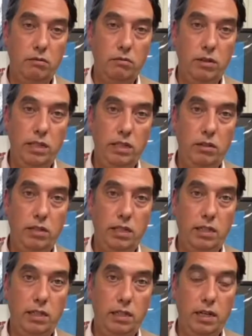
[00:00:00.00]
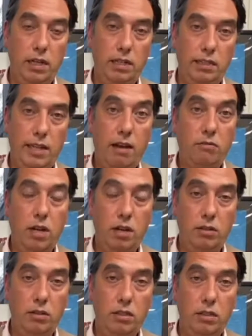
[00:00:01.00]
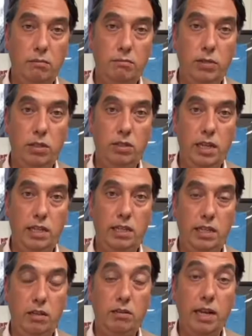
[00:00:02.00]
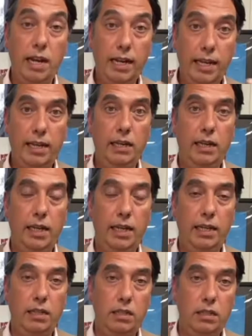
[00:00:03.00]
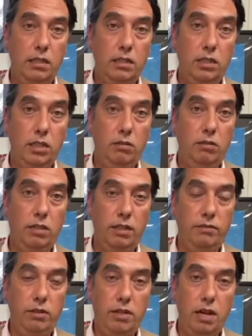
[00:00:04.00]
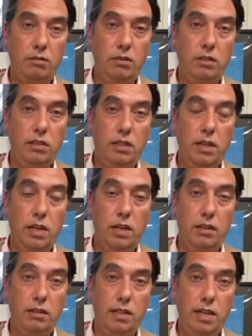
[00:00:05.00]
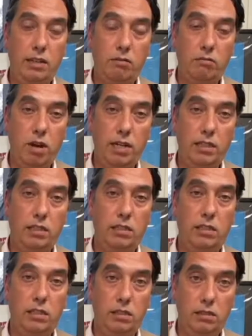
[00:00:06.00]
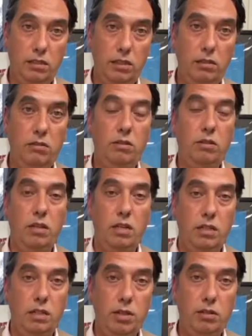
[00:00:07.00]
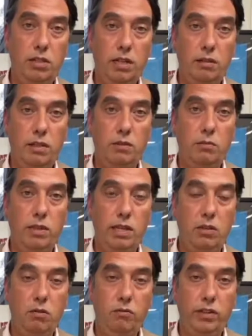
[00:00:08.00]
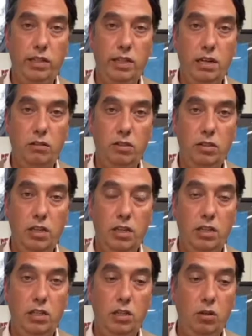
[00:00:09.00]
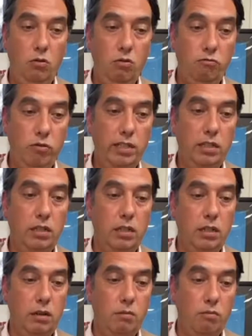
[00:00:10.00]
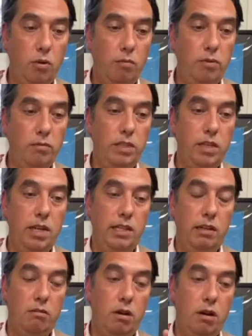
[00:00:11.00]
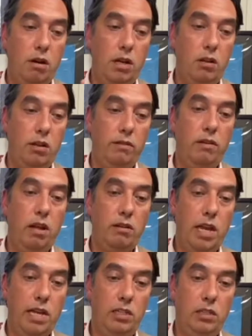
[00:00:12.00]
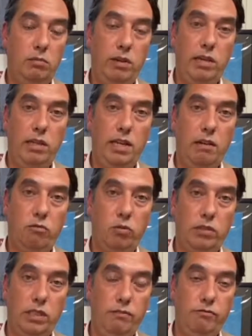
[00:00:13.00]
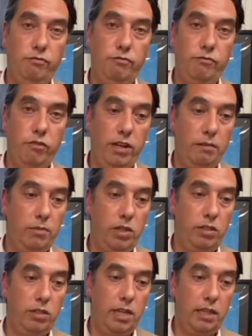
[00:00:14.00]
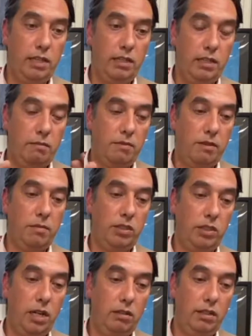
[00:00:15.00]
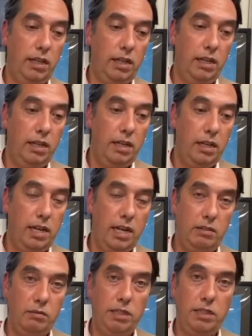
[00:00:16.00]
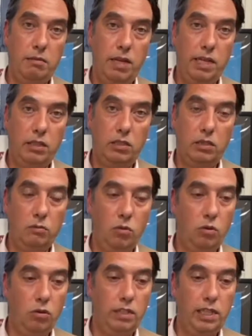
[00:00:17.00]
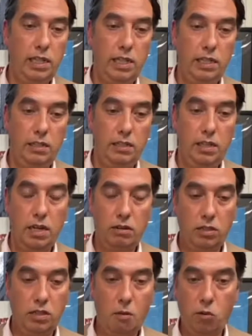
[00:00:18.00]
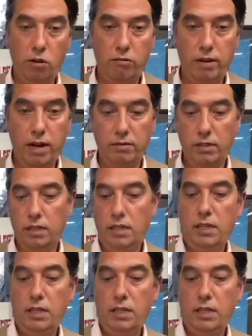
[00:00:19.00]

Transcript: download music that you can legally use. If you don't get the rights to use the music that's within your videos, you risk problems. There are a lot of locations where you can get royalty-free music, and some of them are shown here, and there'll be some links to more in the notes somewhere around